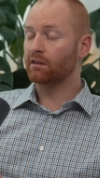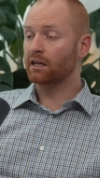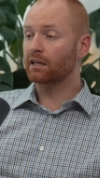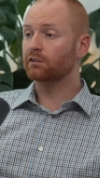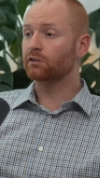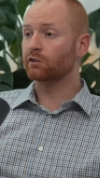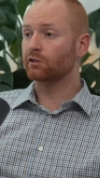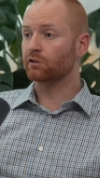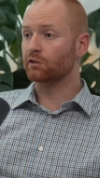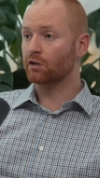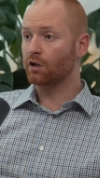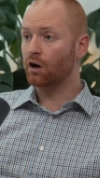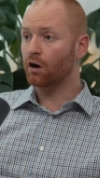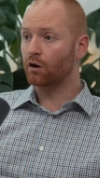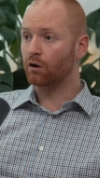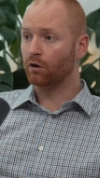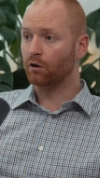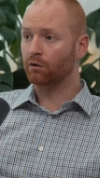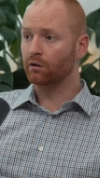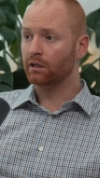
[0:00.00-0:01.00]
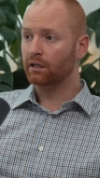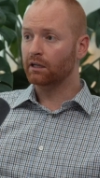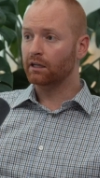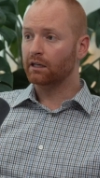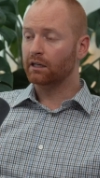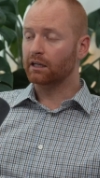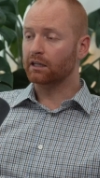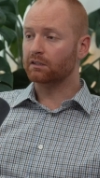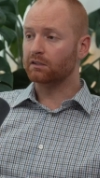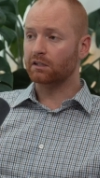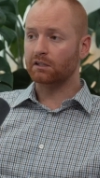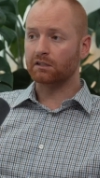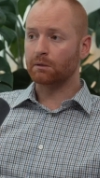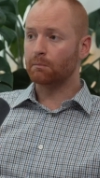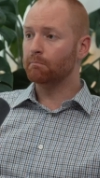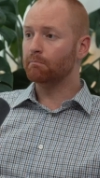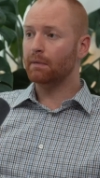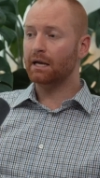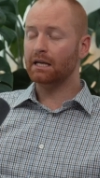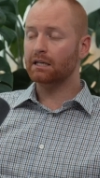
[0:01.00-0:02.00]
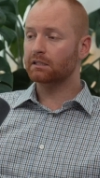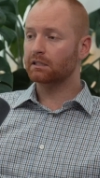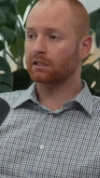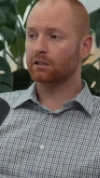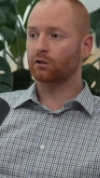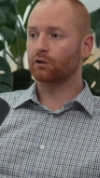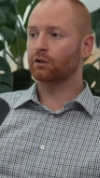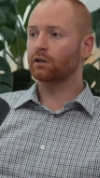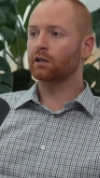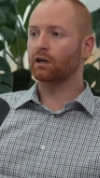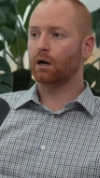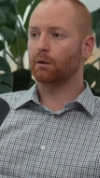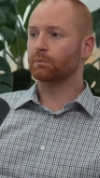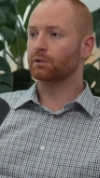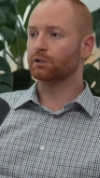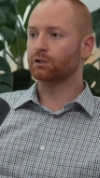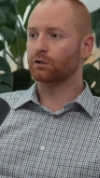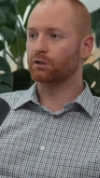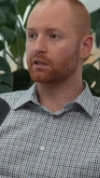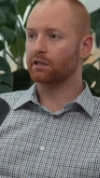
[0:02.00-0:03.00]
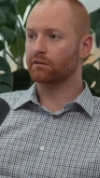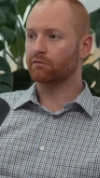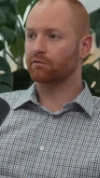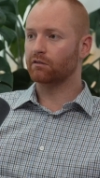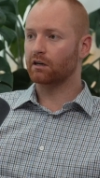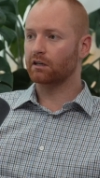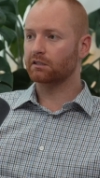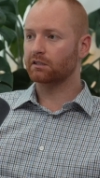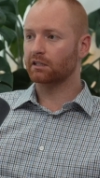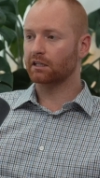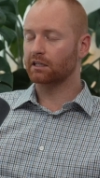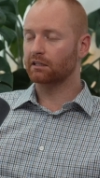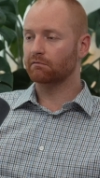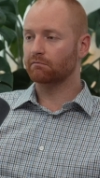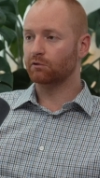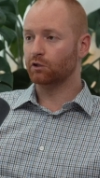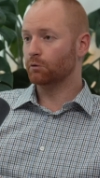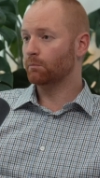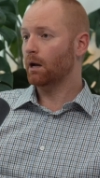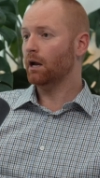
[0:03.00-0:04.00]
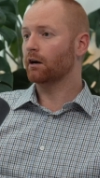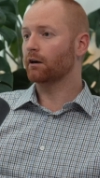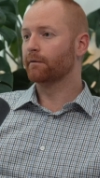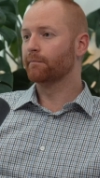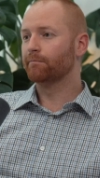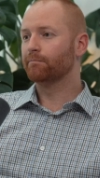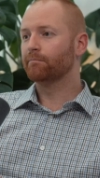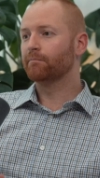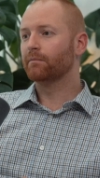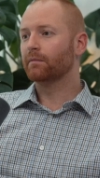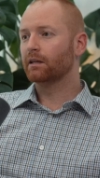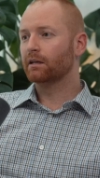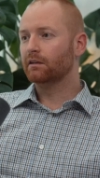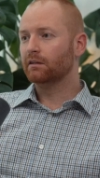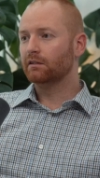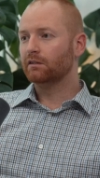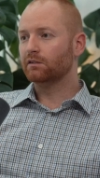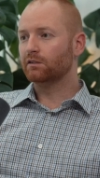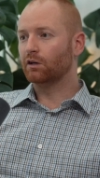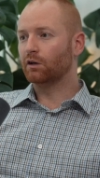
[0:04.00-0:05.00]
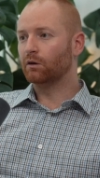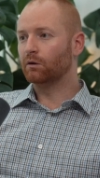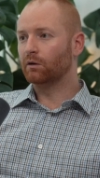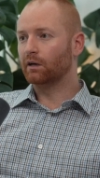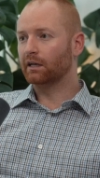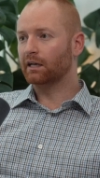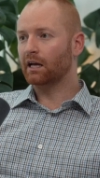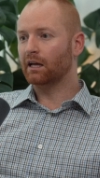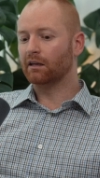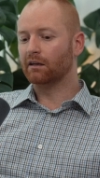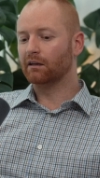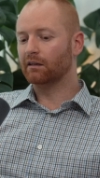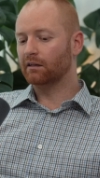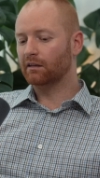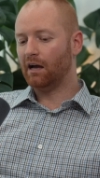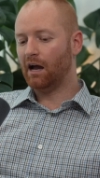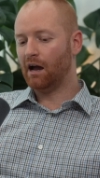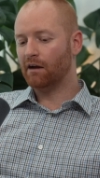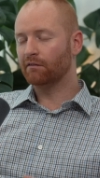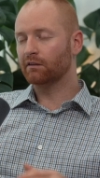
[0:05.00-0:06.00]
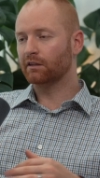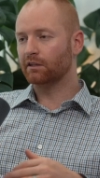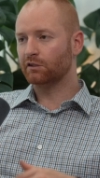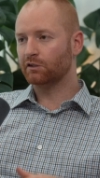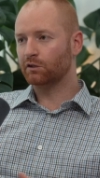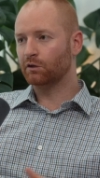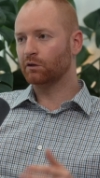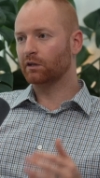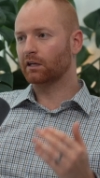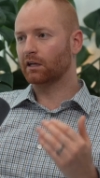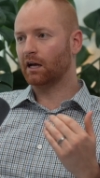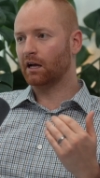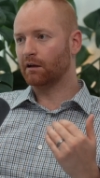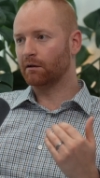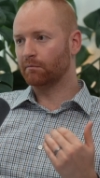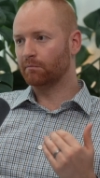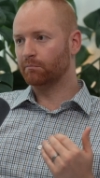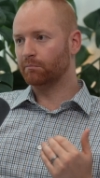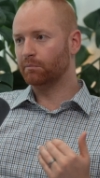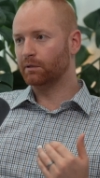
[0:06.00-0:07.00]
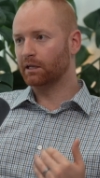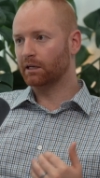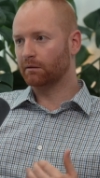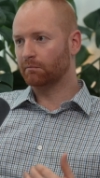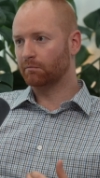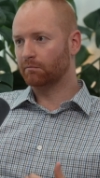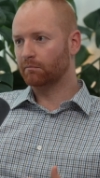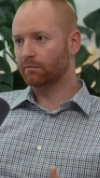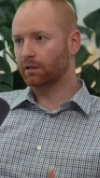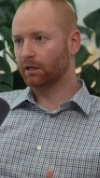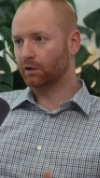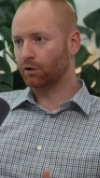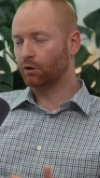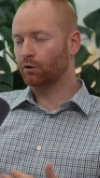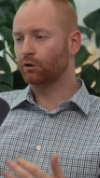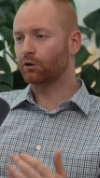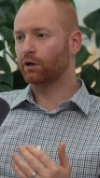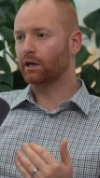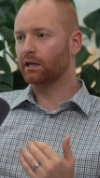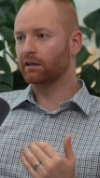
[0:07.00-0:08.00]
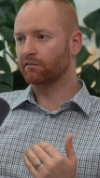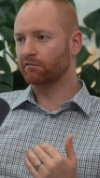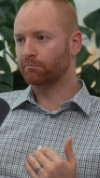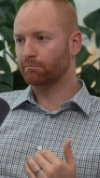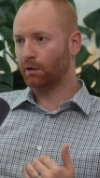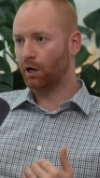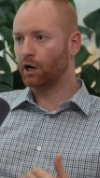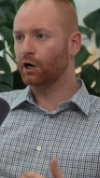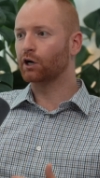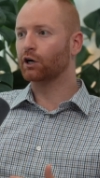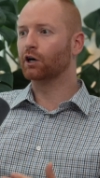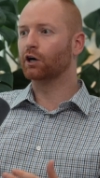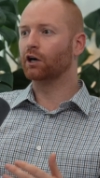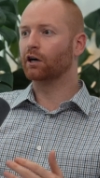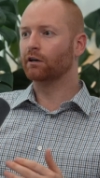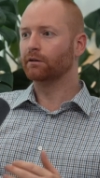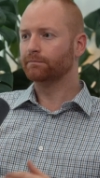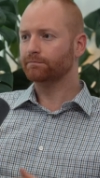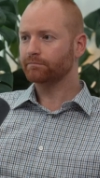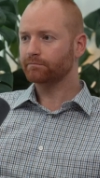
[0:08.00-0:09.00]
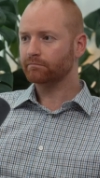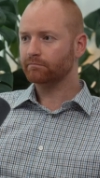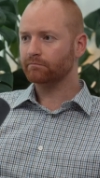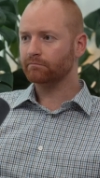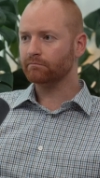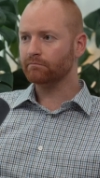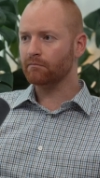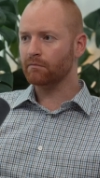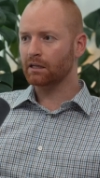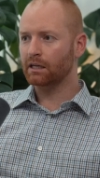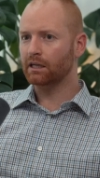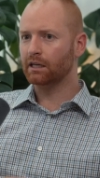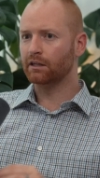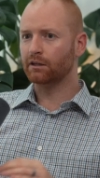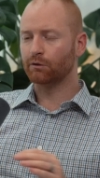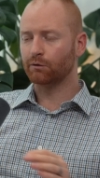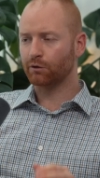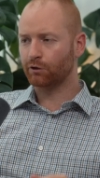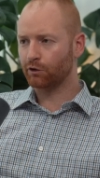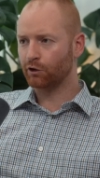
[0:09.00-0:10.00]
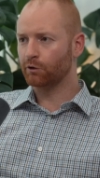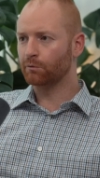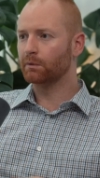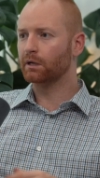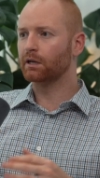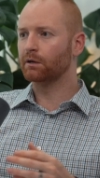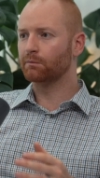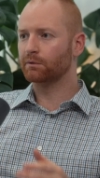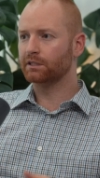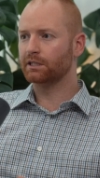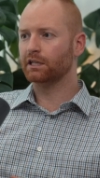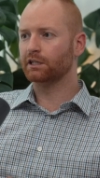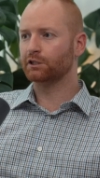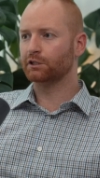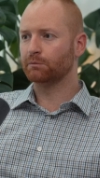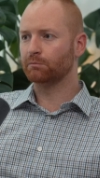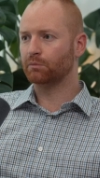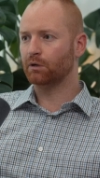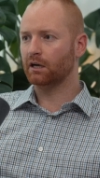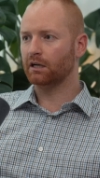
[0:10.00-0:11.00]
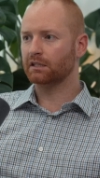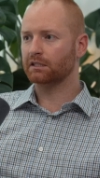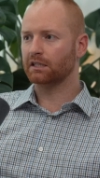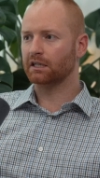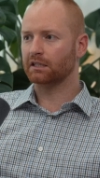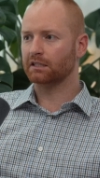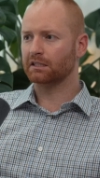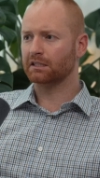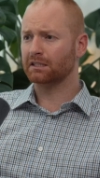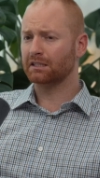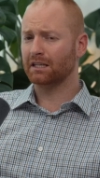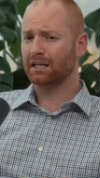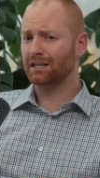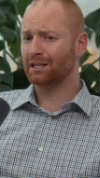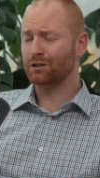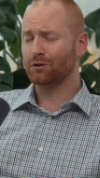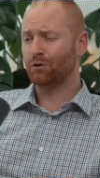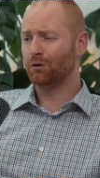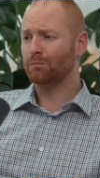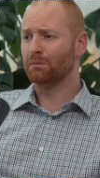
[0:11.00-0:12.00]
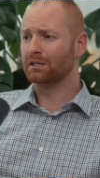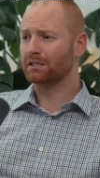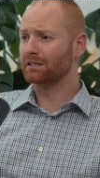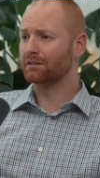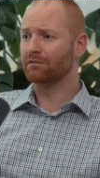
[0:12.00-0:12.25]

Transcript: the answer is no, it's this amazing learning opportunity for us to do better. So again, having the student kind of be a co-creative partner in the recruitment and retention process is an enormous